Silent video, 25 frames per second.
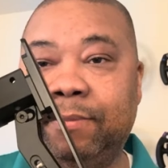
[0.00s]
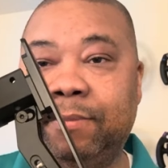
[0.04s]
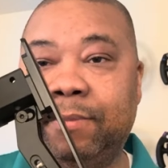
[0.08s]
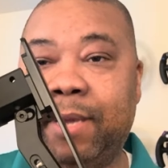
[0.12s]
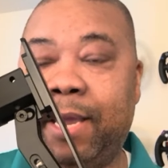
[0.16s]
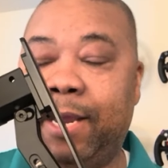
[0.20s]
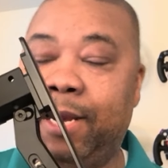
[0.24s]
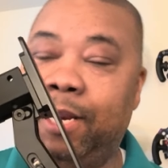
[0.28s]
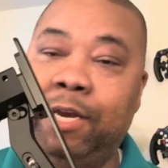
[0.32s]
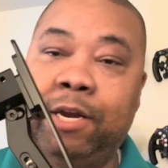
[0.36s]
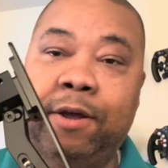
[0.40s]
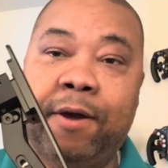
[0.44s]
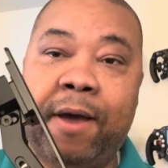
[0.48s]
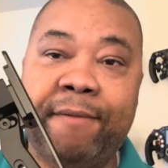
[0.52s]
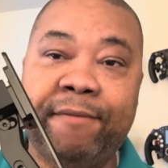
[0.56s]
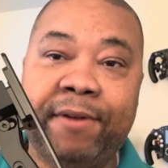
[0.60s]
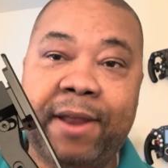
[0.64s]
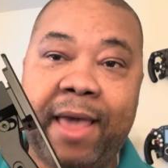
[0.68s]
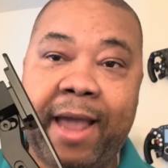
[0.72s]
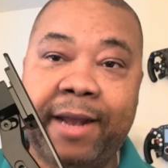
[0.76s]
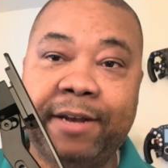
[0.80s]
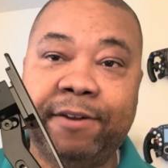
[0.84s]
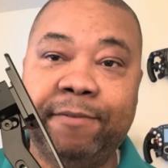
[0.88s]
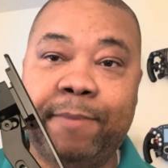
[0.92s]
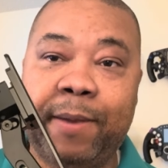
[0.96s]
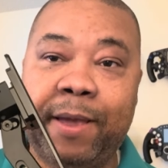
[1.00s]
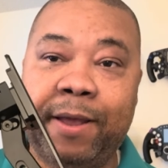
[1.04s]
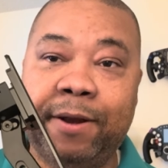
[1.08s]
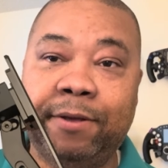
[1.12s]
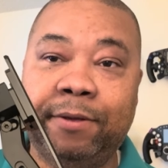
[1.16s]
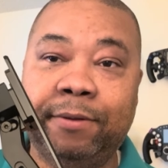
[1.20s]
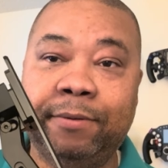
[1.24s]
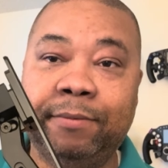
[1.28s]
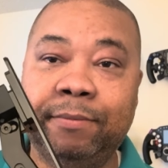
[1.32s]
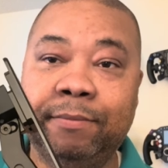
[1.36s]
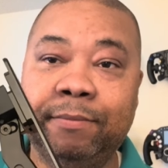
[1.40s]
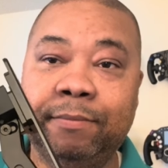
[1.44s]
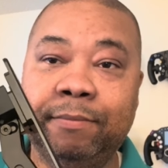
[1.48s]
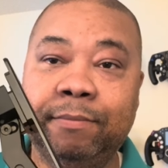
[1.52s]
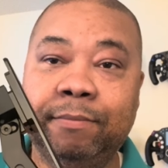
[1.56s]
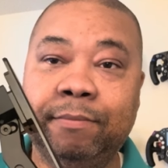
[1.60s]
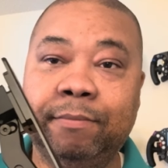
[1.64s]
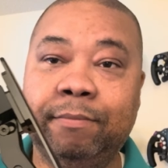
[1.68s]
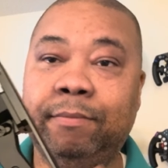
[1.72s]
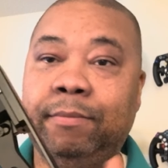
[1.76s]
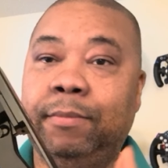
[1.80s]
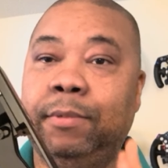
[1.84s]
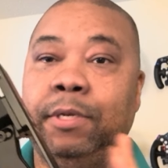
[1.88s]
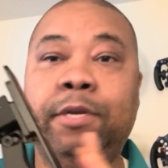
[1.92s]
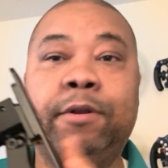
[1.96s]
and you don't have an active pedal,
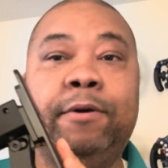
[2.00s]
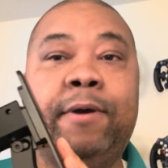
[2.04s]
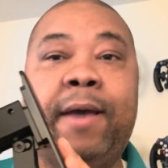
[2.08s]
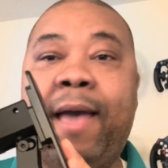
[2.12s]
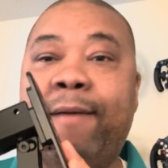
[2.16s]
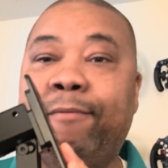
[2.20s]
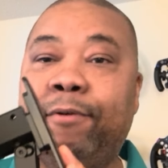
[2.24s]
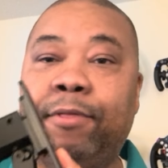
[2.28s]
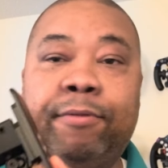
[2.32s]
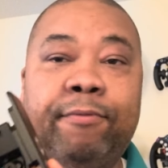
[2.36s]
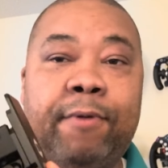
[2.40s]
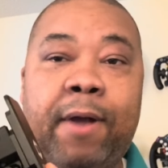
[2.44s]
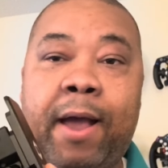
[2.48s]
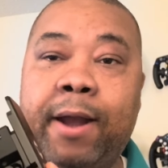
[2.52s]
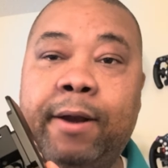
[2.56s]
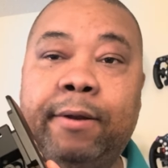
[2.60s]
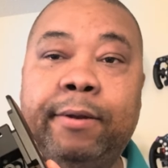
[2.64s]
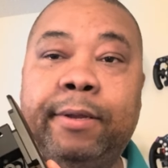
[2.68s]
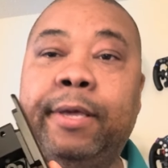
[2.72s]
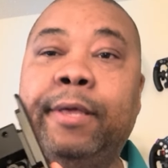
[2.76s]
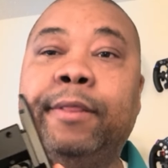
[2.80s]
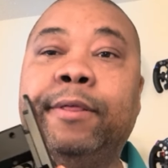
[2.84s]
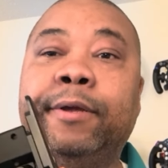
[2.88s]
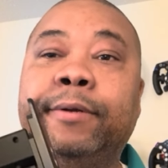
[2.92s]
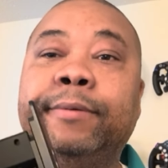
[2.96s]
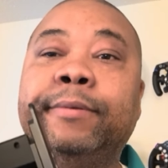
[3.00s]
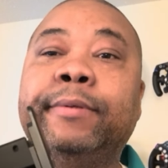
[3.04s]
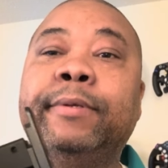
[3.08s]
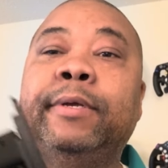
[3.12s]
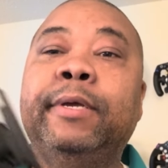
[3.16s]
you don't have a throttle either.